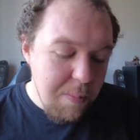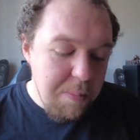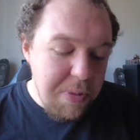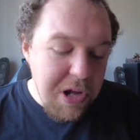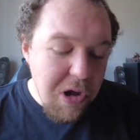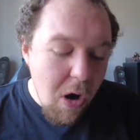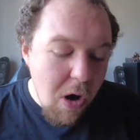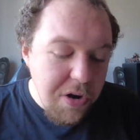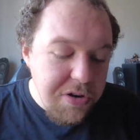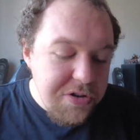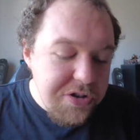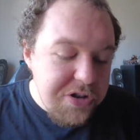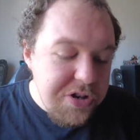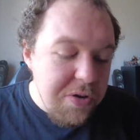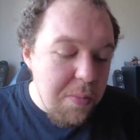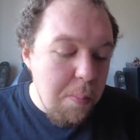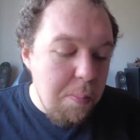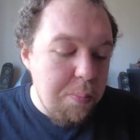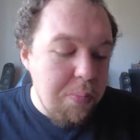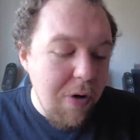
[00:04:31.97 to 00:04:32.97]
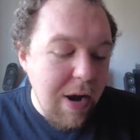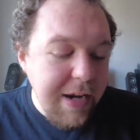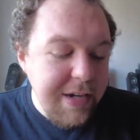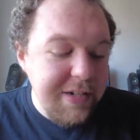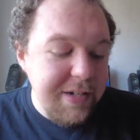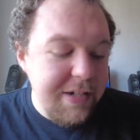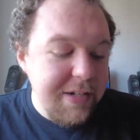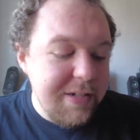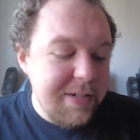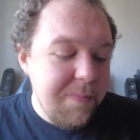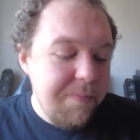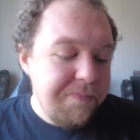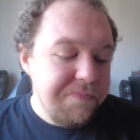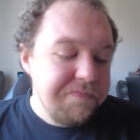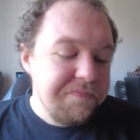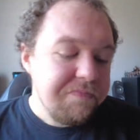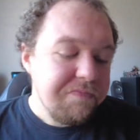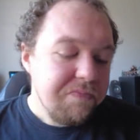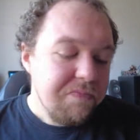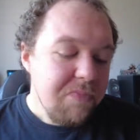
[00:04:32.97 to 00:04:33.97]
Beyond Brexit,
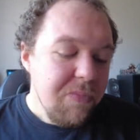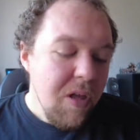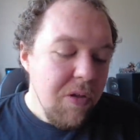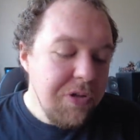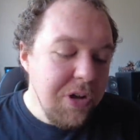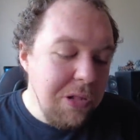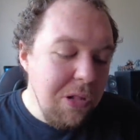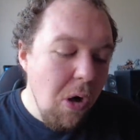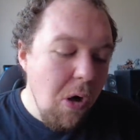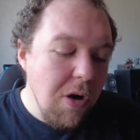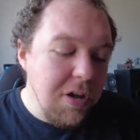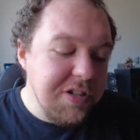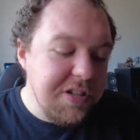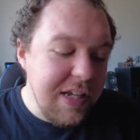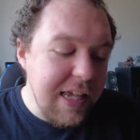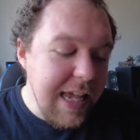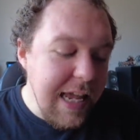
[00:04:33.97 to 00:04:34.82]
the Lords